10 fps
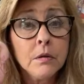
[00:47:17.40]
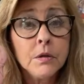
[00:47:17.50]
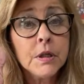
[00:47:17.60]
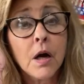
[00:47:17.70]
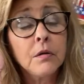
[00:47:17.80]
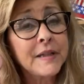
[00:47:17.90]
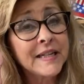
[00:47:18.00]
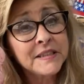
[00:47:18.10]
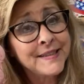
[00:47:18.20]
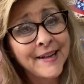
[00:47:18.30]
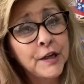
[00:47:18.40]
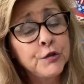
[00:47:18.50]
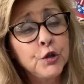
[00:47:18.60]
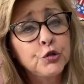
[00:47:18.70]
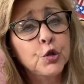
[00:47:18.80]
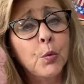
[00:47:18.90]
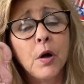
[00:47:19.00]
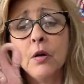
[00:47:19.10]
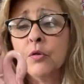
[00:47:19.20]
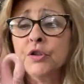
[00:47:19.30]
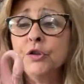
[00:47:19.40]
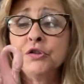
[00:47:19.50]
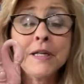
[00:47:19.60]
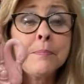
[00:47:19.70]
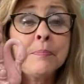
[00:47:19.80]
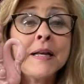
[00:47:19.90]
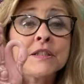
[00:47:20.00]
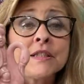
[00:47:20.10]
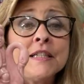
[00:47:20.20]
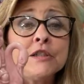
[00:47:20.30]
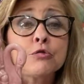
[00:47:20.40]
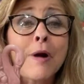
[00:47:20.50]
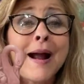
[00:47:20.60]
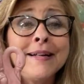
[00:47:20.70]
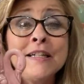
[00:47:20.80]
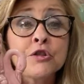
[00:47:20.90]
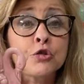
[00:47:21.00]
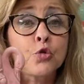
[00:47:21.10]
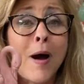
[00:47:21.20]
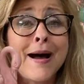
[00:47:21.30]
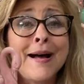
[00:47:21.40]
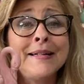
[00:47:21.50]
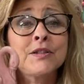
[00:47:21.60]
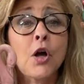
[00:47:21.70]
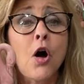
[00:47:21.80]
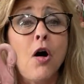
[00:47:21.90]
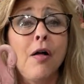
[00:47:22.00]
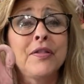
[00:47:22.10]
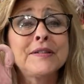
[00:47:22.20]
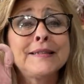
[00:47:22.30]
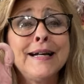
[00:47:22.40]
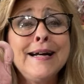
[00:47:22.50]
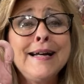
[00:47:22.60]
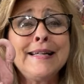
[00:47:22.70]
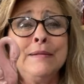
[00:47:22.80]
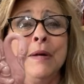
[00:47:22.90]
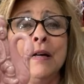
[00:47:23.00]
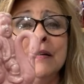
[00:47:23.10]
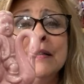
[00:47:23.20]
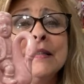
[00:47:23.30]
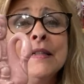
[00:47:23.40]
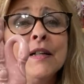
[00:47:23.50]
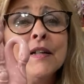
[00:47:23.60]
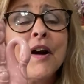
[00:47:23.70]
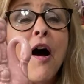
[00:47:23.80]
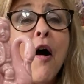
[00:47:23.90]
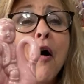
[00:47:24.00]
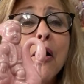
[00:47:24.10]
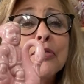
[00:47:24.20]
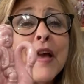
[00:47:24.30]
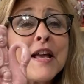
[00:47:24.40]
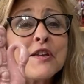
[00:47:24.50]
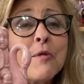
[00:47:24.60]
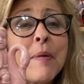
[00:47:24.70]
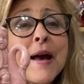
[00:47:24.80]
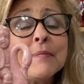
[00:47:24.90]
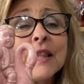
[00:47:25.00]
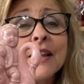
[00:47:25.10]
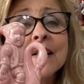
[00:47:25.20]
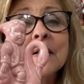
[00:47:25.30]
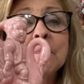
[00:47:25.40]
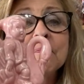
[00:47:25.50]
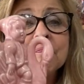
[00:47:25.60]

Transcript: you know, that's not unusual. You see pixies riding swans all the time. Oh, thank you, Pamela.